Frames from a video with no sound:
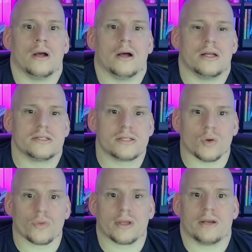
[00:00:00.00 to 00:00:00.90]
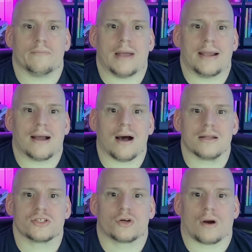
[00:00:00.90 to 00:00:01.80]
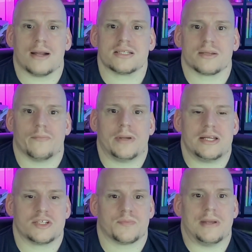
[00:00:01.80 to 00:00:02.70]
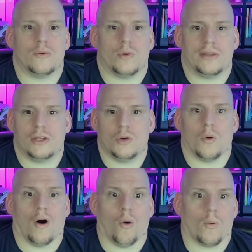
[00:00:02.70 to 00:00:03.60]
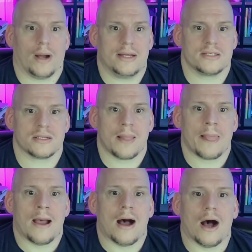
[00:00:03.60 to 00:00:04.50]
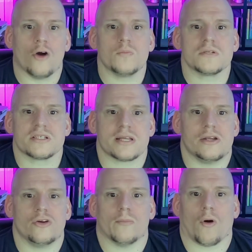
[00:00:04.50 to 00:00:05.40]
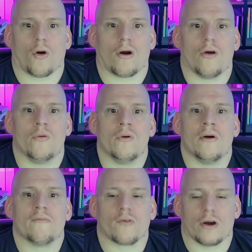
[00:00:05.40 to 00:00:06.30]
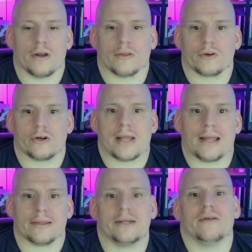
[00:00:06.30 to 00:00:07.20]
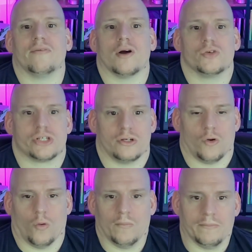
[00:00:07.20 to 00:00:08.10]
Until then, may God's grace and peace be with you always. I hope to see you tomorrow for another daily devotional.